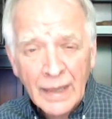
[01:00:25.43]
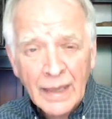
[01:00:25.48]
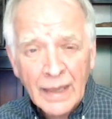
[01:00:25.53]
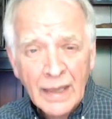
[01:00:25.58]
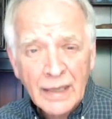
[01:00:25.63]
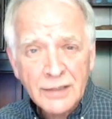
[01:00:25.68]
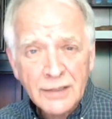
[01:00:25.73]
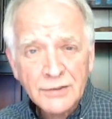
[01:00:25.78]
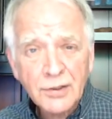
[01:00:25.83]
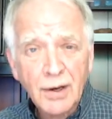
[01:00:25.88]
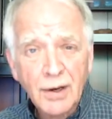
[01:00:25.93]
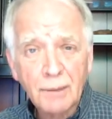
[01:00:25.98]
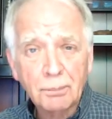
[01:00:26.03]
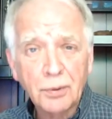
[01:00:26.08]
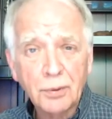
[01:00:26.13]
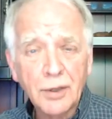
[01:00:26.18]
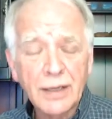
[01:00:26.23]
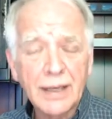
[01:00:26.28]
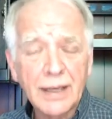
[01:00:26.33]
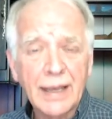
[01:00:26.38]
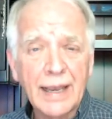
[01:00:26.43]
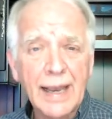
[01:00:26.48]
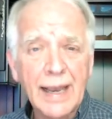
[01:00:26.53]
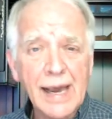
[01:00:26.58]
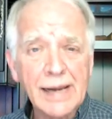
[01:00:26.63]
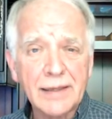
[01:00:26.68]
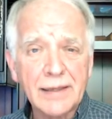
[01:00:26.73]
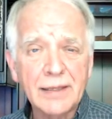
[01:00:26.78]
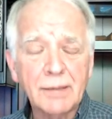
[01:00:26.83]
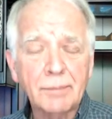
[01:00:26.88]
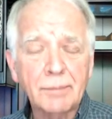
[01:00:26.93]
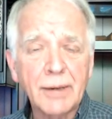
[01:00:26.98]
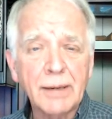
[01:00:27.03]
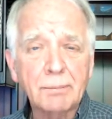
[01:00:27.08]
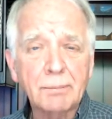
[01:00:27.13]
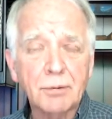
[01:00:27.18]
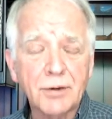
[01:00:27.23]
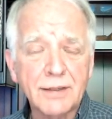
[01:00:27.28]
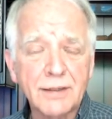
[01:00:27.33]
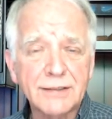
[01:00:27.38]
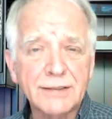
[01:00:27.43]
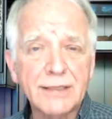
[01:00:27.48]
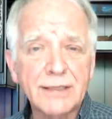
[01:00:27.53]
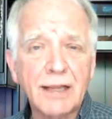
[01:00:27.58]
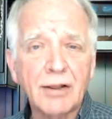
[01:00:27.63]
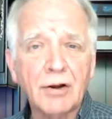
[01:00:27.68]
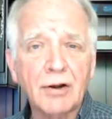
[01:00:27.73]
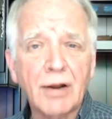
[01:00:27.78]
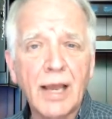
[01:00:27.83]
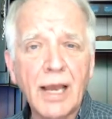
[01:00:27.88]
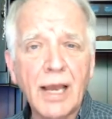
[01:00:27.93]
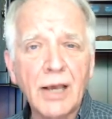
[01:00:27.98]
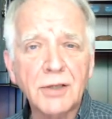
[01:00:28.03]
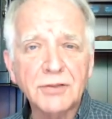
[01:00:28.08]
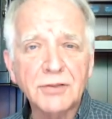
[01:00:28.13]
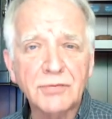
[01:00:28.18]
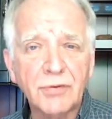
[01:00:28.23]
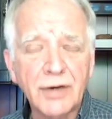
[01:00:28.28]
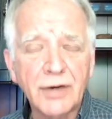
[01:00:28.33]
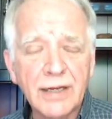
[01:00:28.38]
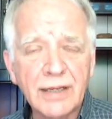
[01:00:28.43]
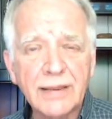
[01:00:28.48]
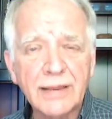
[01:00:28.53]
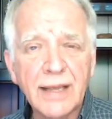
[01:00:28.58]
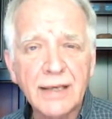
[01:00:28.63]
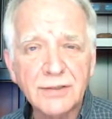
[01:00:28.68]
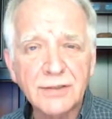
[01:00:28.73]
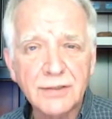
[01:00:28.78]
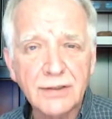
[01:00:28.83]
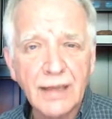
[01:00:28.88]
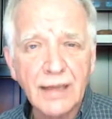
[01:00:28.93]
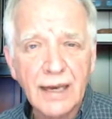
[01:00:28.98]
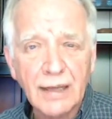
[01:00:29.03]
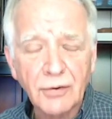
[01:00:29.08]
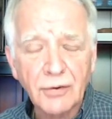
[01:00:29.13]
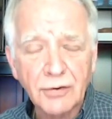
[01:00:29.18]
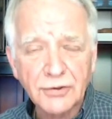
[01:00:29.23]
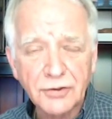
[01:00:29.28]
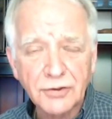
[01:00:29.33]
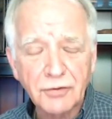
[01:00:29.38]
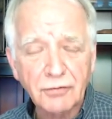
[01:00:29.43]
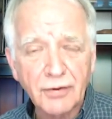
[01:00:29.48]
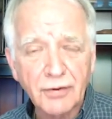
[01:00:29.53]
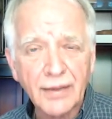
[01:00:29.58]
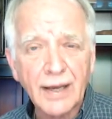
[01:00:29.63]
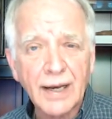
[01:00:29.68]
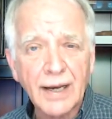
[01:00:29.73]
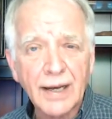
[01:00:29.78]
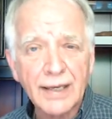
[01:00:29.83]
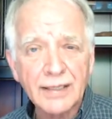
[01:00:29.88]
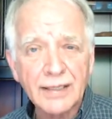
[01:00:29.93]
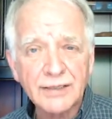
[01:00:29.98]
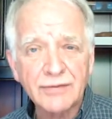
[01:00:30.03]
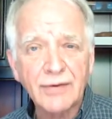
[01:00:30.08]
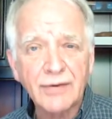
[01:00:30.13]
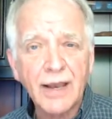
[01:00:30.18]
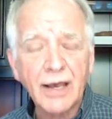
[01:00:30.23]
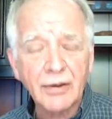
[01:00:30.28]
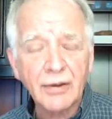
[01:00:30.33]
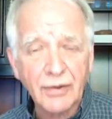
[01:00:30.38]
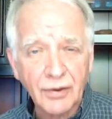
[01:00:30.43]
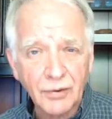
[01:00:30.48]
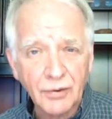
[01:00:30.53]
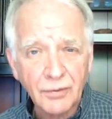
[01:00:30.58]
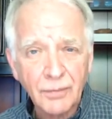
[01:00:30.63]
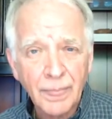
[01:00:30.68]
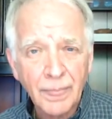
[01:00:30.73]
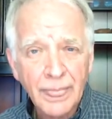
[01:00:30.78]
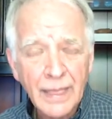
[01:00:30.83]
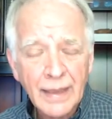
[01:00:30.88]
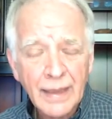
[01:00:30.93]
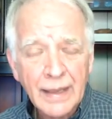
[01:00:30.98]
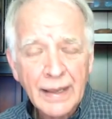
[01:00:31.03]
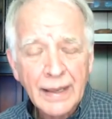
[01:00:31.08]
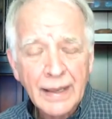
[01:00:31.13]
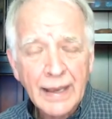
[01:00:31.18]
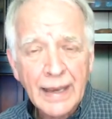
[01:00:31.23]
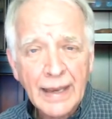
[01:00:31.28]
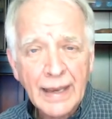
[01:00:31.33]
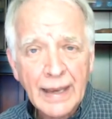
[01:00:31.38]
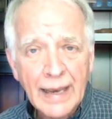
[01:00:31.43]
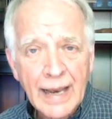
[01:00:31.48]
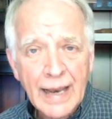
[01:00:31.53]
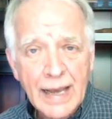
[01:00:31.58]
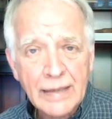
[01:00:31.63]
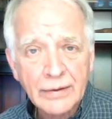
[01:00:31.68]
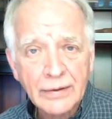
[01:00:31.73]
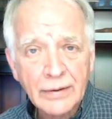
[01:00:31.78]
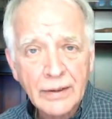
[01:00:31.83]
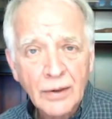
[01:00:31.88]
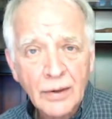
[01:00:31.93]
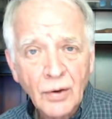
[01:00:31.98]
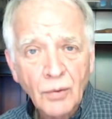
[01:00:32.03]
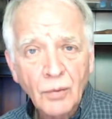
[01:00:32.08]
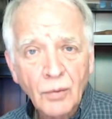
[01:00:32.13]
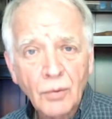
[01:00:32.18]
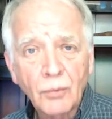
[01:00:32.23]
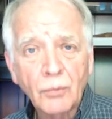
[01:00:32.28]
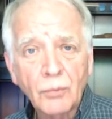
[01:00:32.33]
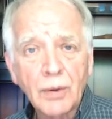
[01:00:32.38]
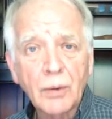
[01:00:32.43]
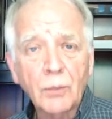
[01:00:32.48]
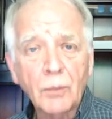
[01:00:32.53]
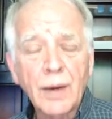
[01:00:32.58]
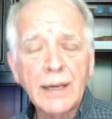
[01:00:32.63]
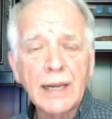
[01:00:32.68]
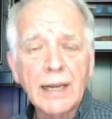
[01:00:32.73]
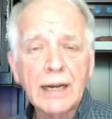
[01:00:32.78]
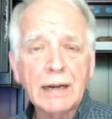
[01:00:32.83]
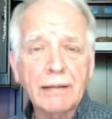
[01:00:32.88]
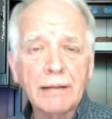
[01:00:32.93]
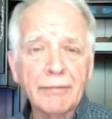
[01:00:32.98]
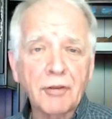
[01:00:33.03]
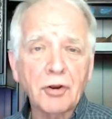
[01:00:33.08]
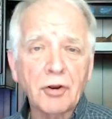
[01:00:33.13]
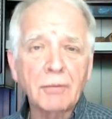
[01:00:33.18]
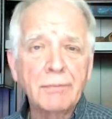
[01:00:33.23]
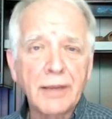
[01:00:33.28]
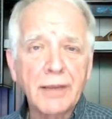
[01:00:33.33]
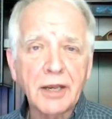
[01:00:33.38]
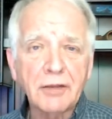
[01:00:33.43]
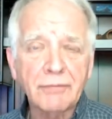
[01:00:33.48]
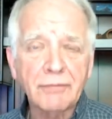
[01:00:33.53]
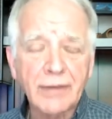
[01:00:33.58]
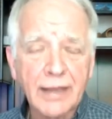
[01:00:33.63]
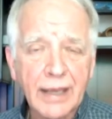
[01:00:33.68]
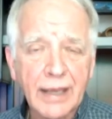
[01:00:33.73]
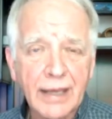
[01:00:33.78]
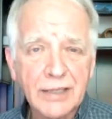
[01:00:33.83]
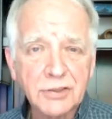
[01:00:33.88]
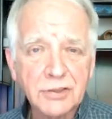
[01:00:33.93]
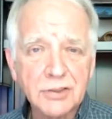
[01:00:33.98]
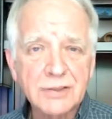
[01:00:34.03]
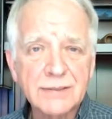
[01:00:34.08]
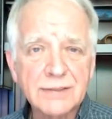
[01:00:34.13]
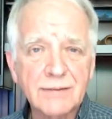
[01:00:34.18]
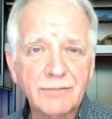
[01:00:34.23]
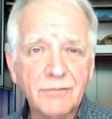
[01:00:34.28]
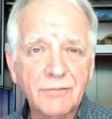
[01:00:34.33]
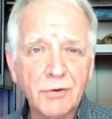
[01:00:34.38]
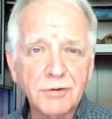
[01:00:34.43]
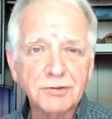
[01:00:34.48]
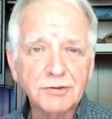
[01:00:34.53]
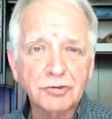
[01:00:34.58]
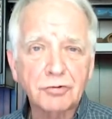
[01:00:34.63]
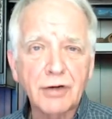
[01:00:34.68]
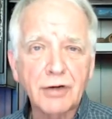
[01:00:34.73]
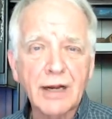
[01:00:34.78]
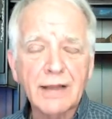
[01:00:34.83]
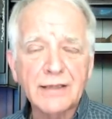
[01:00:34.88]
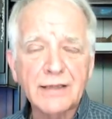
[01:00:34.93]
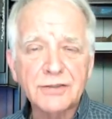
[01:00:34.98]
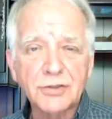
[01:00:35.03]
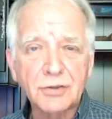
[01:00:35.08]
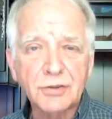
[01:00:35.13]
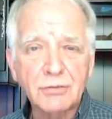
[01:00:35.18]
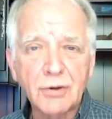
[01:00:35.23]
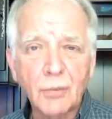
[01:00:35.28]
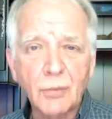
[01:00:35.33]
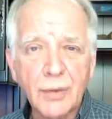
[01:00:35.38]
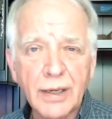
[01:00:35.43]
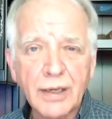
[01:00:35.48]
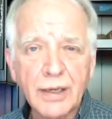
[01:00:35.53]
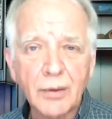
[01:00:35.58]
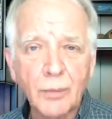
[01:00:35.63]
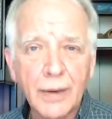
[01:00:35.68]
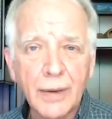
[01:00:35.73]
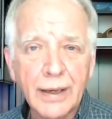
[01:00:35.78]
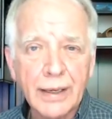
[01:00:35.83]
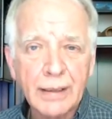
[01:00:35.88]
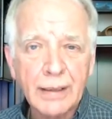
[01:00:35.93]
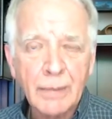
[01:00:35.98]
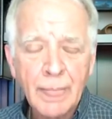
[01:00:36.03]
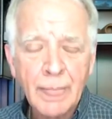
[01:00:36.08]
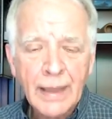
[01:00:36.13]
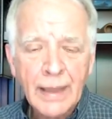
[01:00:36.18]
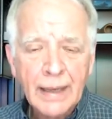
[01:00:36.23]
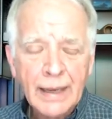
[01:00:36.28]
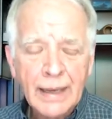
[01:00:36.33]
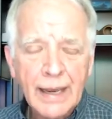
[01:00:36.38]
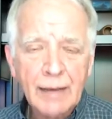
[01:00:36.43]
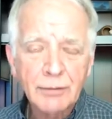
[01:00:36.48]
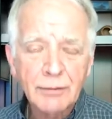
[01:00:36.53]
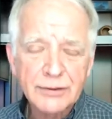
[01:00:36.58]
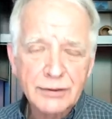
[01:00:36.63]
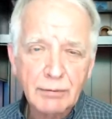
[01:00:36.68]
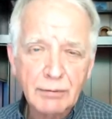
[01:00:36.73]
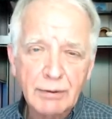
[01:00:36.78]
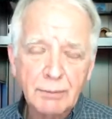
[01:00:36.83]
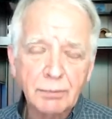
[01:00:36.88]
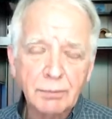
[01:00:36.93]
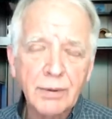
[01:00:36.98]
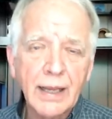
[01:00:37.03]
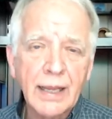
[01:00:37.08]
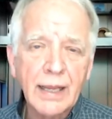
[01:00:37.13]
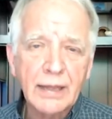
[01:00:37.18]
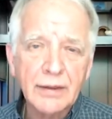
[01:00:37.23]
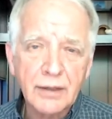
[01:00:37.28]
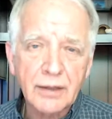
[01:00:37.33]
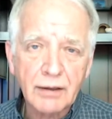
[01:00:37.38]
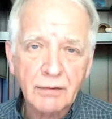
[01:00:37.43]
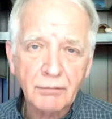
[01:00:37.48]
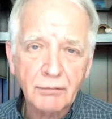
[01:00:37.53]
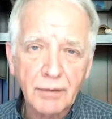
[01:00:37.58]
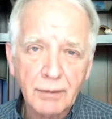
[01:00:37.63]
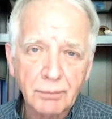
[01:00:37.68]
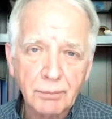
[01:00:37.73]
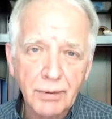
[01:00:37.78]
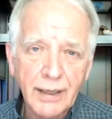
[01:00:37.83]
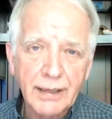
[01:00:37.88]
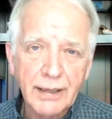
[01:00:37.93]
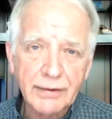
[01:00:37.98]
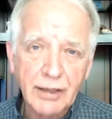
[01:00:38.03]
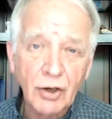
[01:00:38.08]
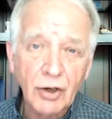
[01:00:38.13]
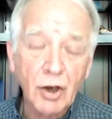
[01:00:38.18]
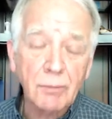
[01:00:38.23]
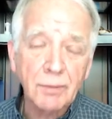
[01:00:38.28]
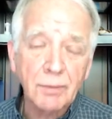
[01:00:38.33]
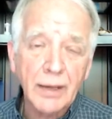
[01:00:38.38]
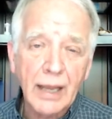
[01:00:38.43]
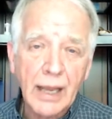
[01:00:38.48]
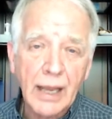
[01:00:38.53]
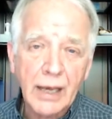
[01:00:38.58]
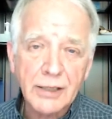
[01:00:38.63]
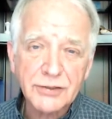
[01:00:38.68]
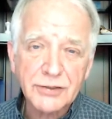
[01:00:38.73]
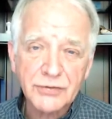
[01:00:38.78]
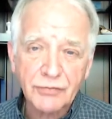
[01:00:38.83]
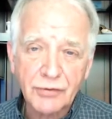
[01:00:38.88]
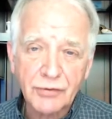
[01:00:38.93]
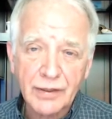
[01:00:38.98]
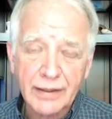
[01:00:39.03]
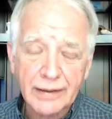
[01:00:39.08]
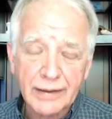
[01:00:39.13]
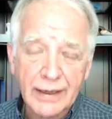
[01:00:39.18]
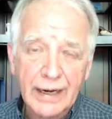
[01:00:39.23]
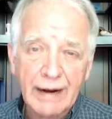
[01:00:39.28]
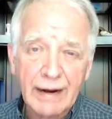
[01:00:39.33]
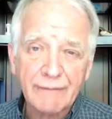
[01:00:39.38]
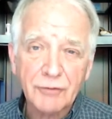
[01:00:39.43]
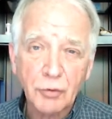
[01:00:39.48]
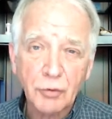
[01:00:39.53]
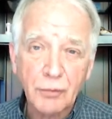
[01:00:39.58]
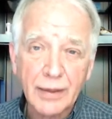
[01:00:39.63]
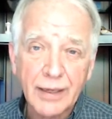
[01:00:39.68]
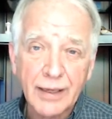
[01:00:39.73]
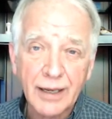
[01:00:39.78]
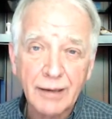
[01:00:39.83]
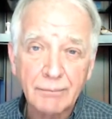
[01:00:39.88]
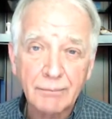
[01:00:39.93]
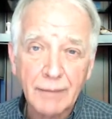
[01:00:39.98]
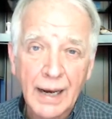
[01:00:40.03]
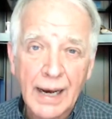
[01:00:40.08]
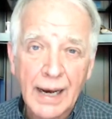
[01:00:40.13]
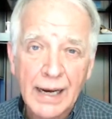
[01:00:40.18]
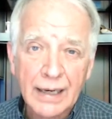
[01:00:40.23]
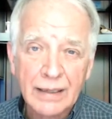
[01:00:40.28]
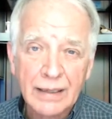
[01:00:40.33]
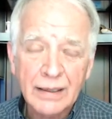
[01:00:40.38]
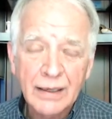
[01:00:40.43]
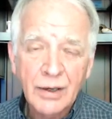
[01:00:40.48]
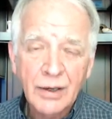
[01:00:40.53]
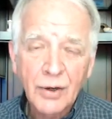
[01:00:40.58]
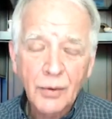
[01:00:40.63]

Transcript: So I put an ad in the paper to sell our house for $8,000 over the highest value. And we went on a little mini vacation. Some folks treated us to a week away, and so we planned the we planned an open house for the day after we came back.